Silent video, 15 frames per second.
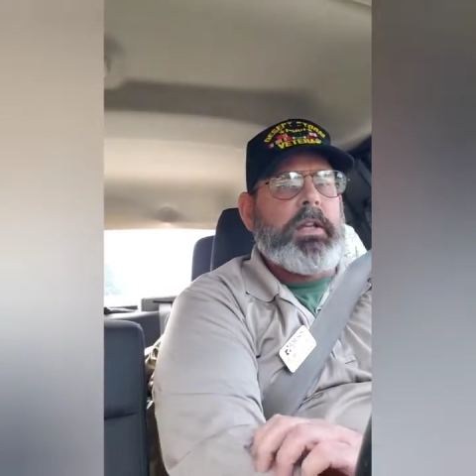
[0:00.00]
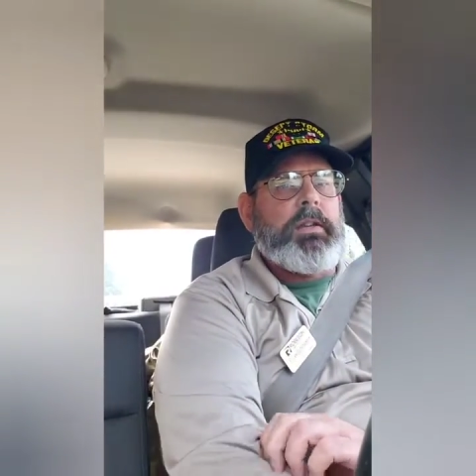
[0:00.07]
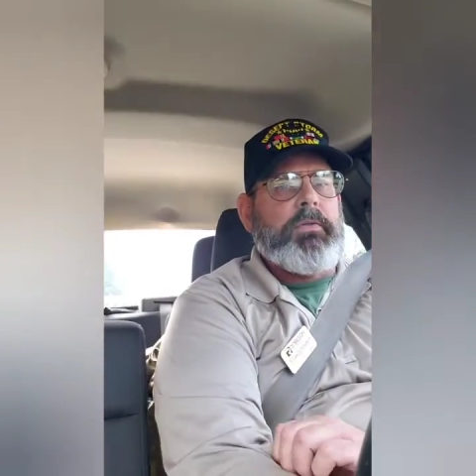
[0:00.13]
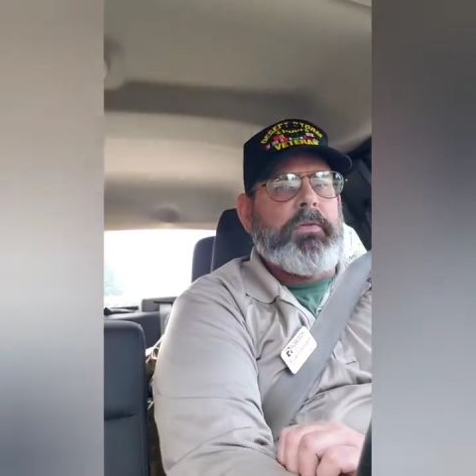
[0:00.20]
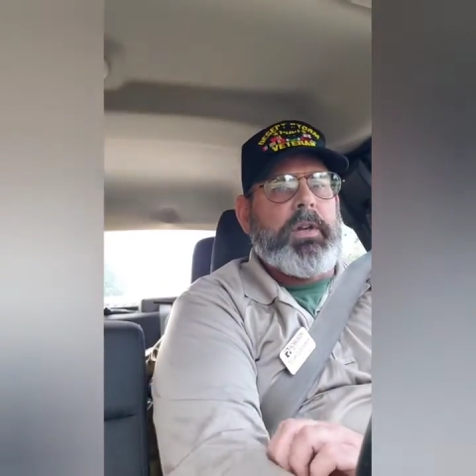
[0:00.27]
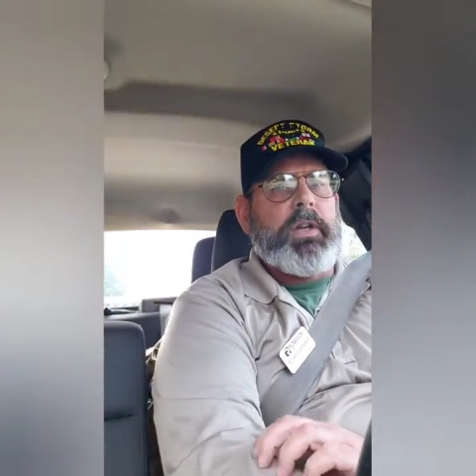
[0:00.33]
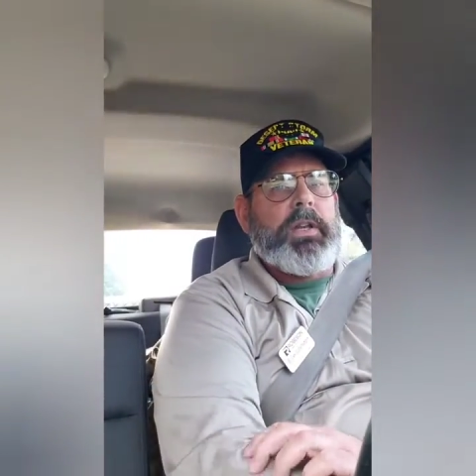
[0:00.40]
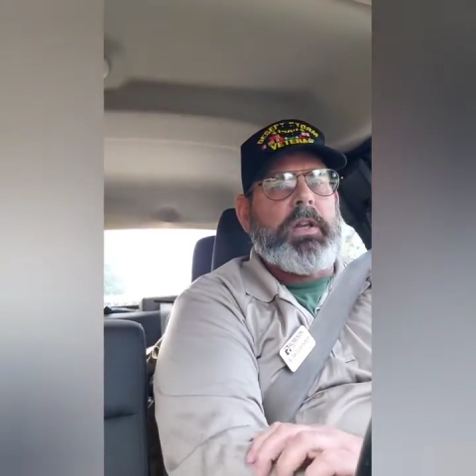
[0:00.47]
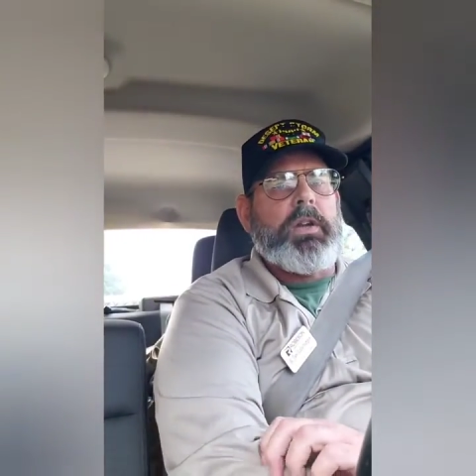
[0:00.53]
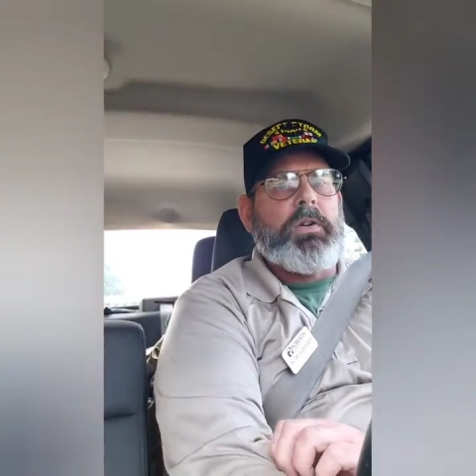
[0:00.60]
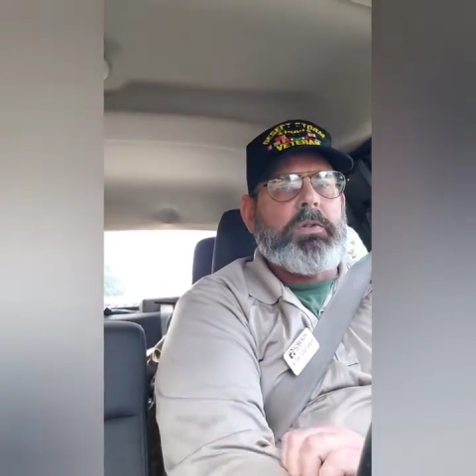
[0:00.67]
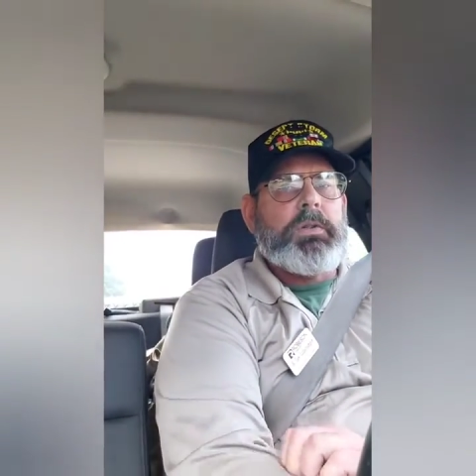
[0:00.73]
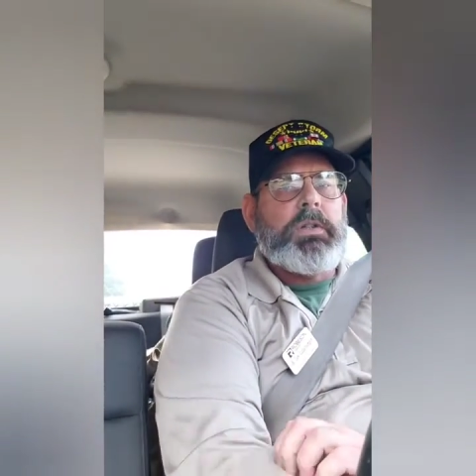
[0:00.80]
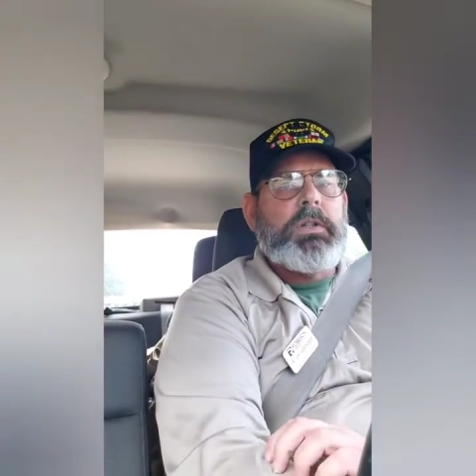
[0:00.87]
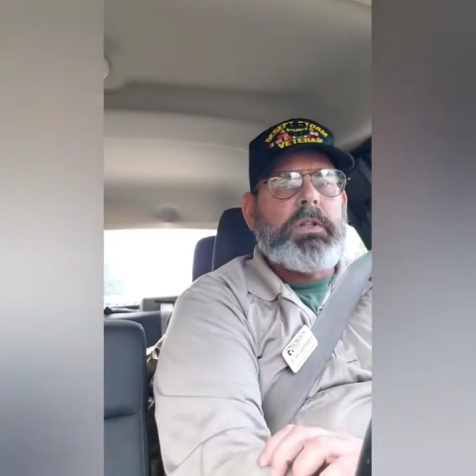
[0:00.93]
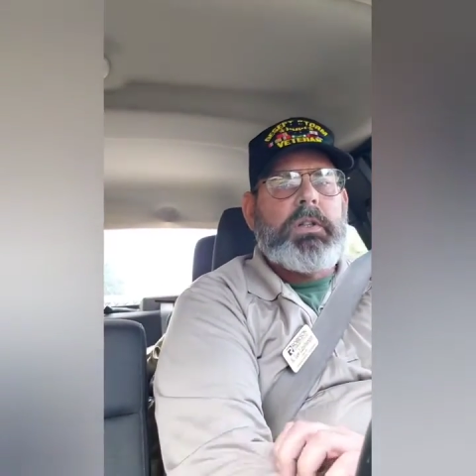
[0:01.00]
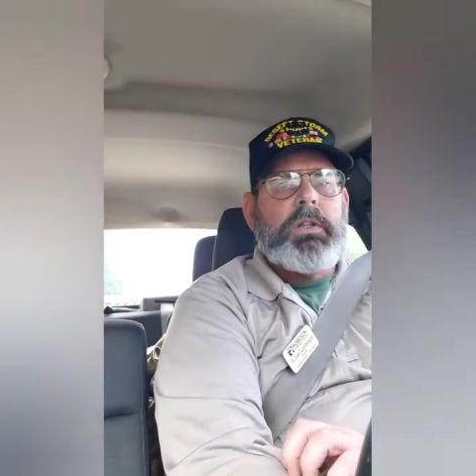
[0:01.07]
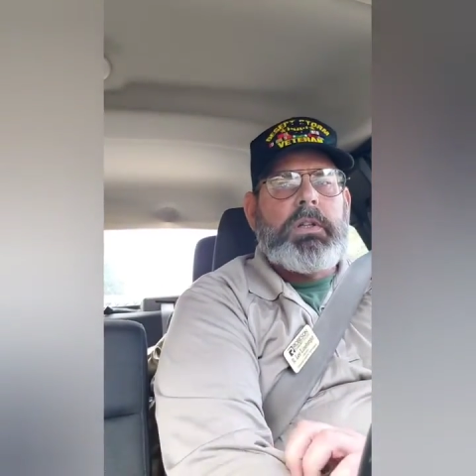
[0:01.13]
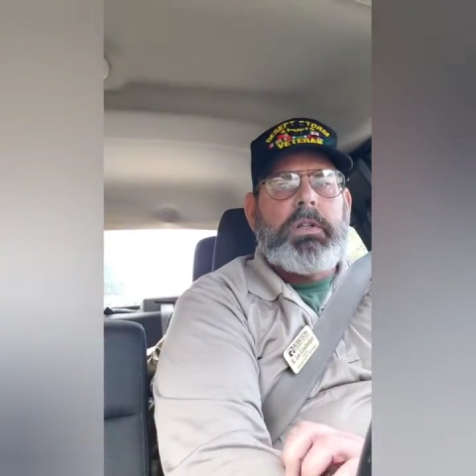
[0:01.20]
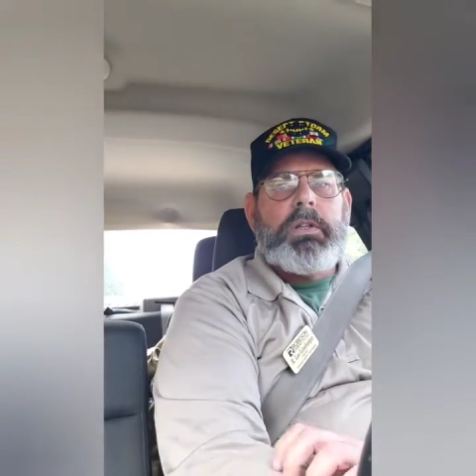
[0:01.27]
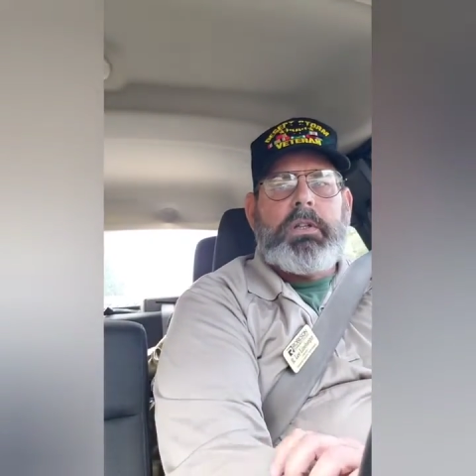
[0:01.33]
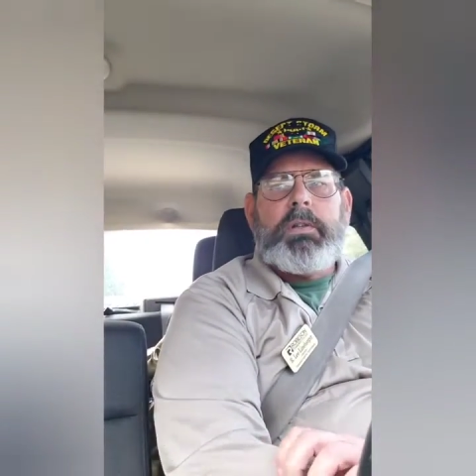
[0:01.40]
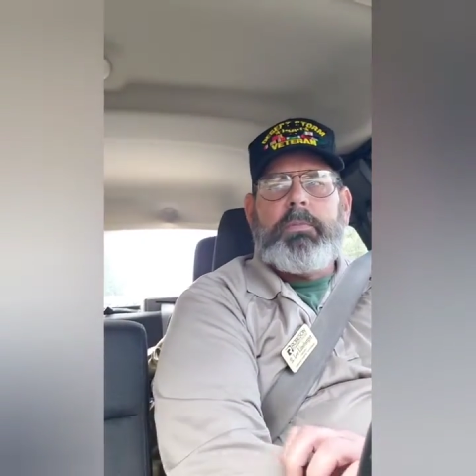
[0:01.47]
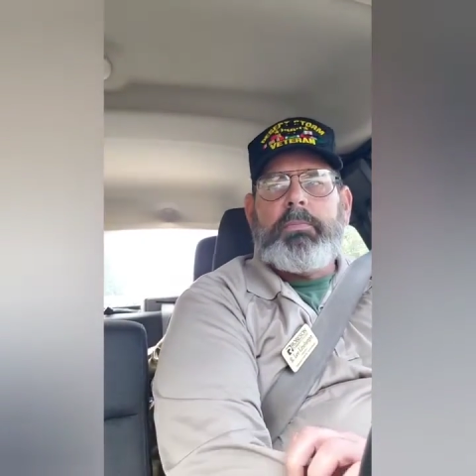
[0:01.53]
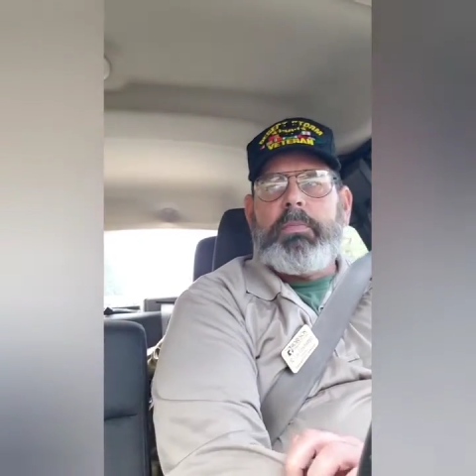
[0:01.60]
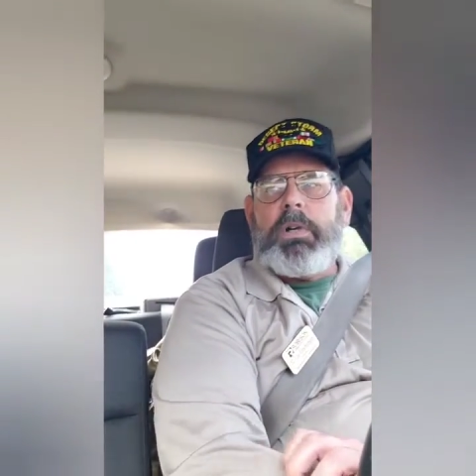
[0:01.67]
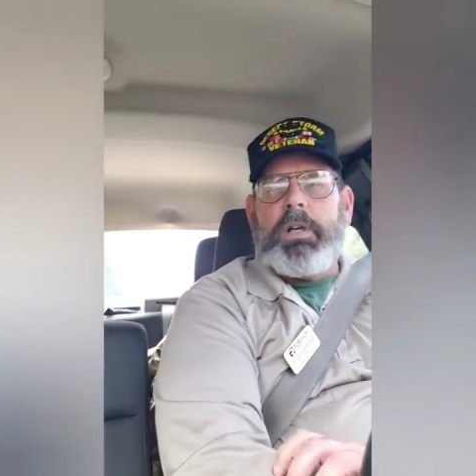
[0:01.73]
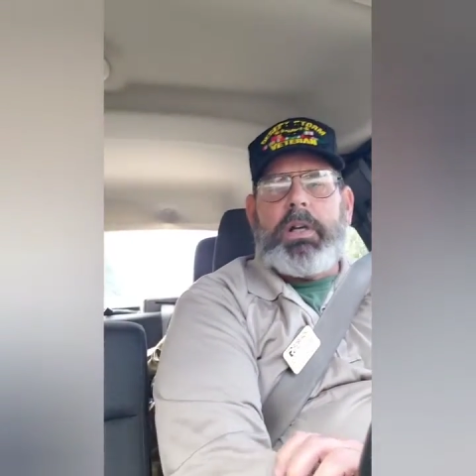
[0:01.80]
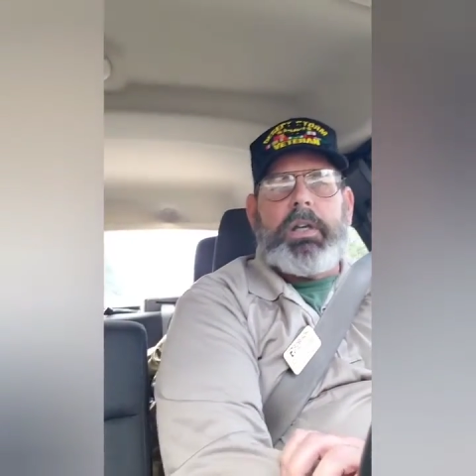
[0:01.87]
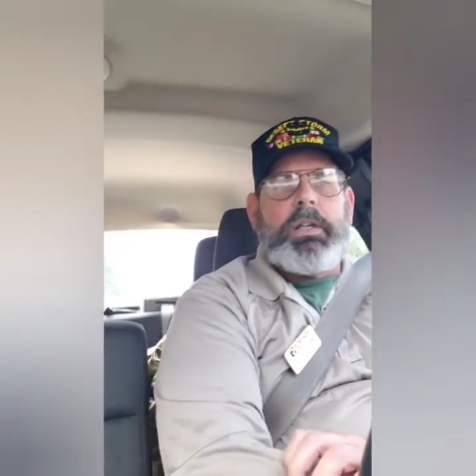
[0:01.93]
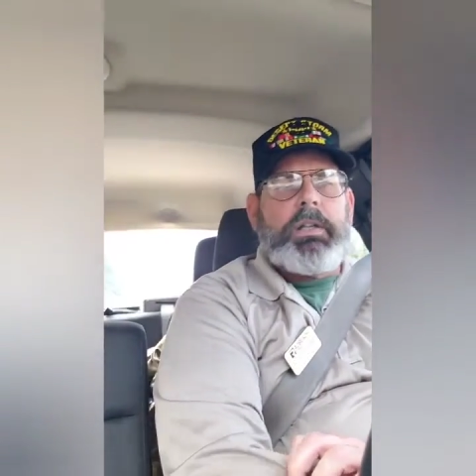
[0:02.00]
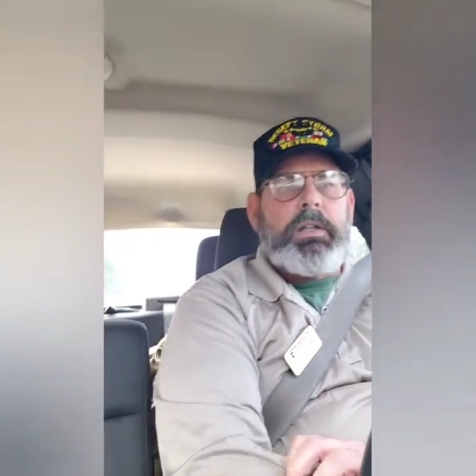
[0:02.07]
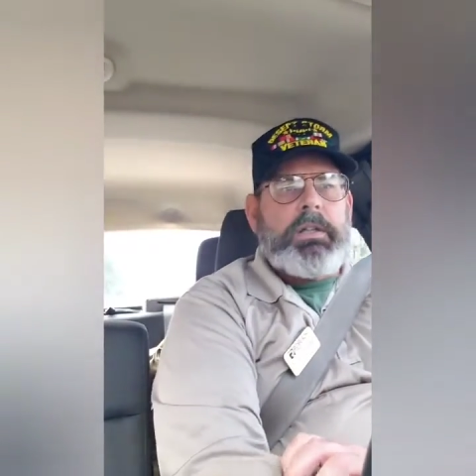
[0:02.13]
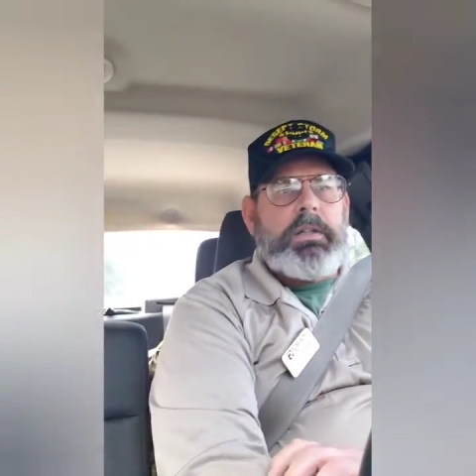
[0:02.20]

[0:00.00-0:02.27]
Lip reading: in the video, but